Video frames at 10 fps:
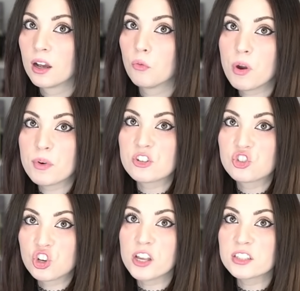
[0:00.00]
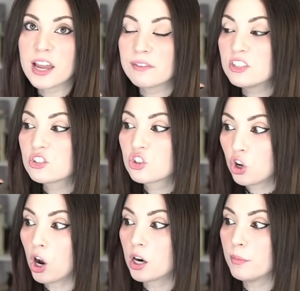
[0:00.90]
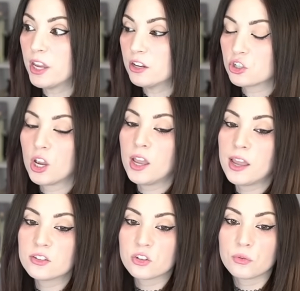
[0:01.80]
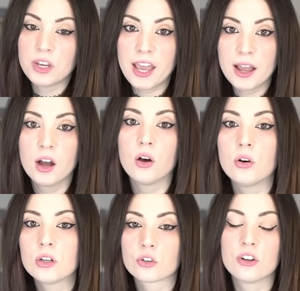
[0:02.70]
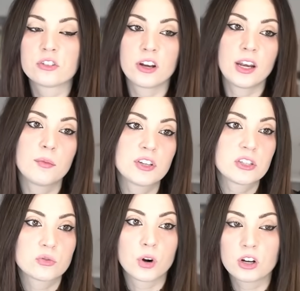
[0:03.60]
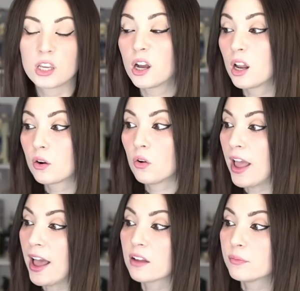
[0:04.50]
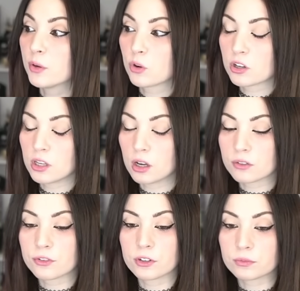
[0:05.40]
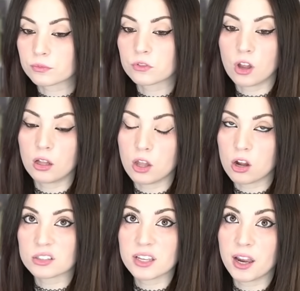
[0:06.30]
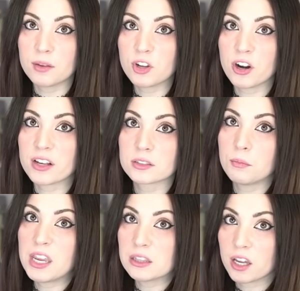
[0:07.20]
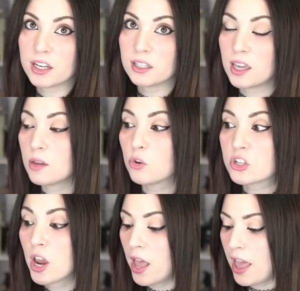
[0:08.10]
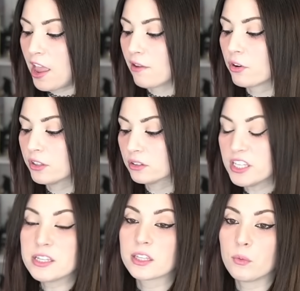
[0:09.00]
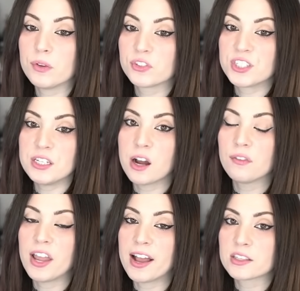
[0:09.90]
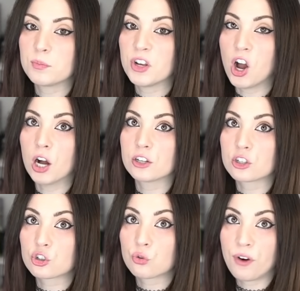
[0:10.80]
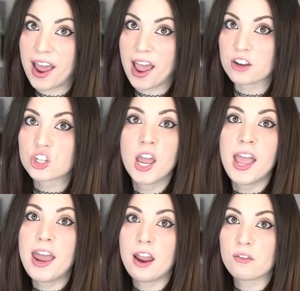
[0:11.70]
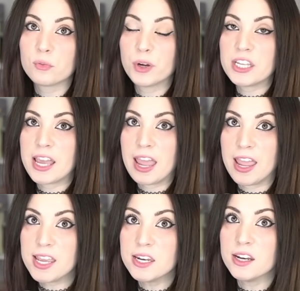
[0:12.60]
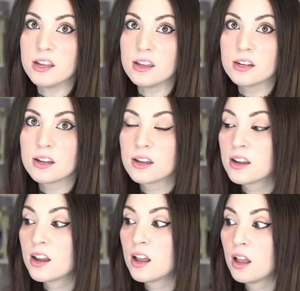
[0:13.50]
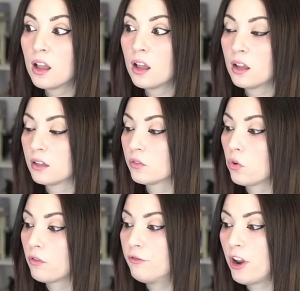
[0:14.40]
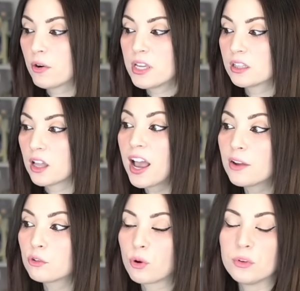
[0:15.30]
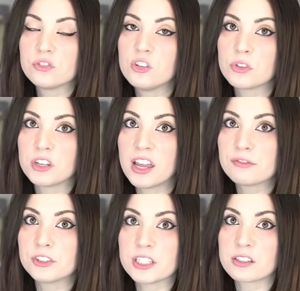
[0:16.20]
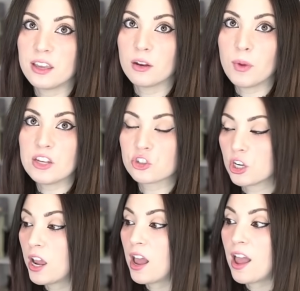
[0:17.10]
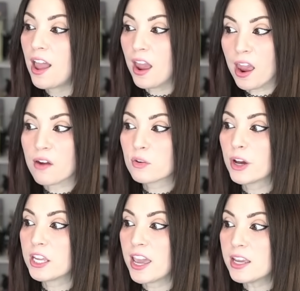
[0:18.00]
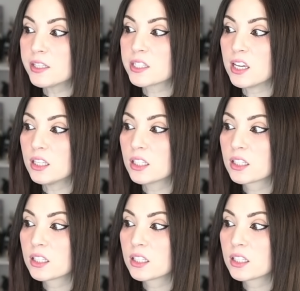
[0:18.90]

We would just have this garbage. And so now Crystal Dynamics is working on, have been working on for a long time, their next mainline game, which every leak that we've seen of it has been utter trash and everybody hated it very in line with what we've seen with the Netflix animation. Everybody hates it.